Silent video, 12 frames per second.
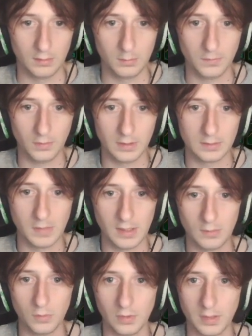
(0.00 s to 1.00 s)
We've got these
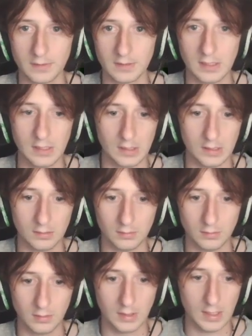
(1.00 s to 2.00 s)
melee wood ants here,
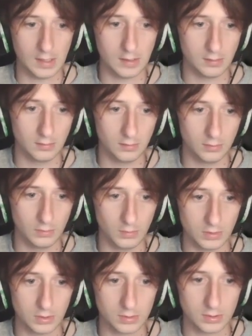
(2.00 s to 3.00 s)
again, who
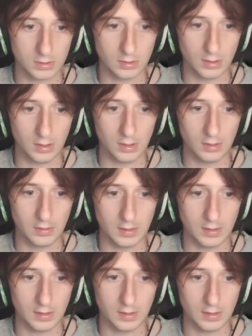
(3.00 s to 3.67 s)
are just there